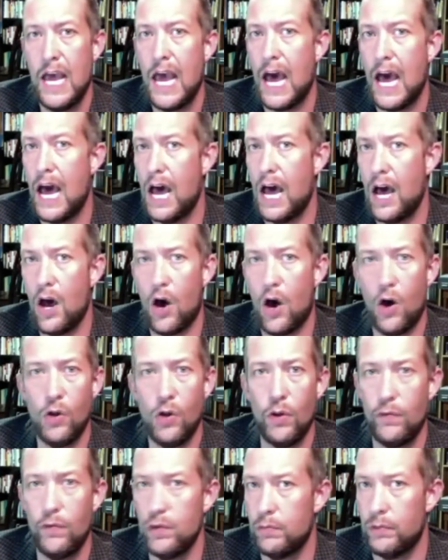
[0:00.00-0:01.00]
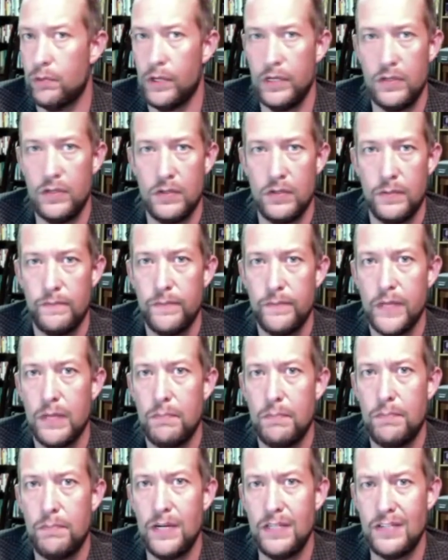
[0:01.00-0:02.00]
all over the place.
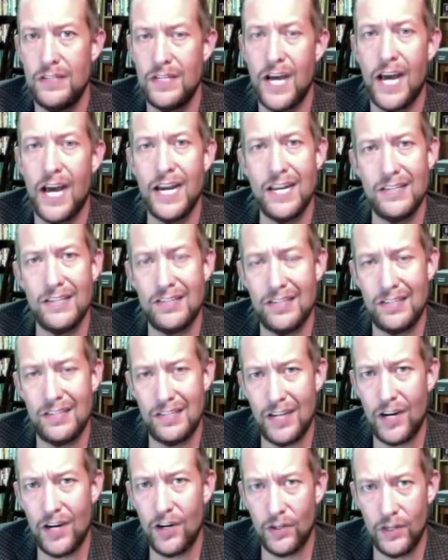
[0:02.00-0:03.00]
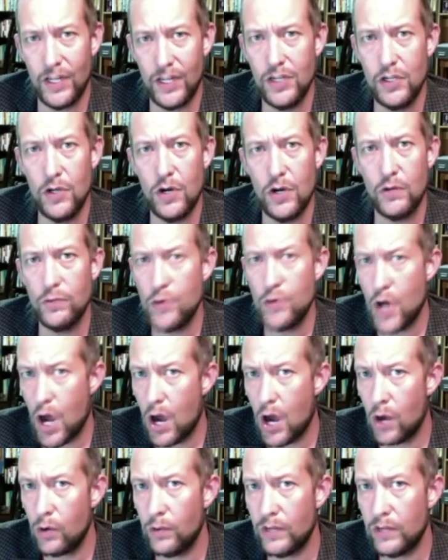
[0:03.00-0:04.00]
But it's not necessarily, you don't
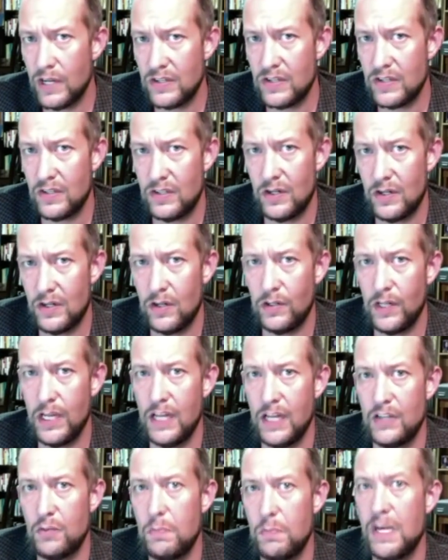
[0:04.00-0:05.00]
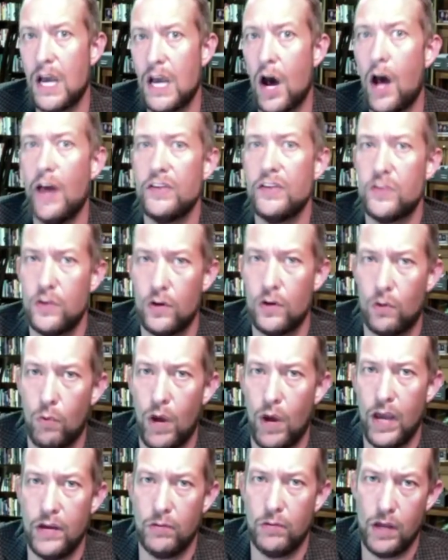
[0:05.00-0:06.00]
know necessarily, it's because they're
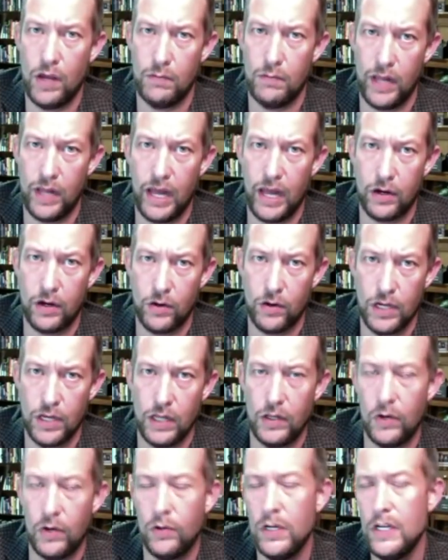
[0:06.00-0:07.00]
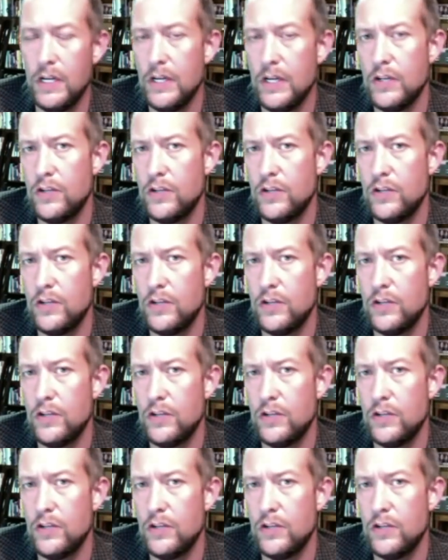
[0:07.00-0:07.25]
white, red, black, or yellow.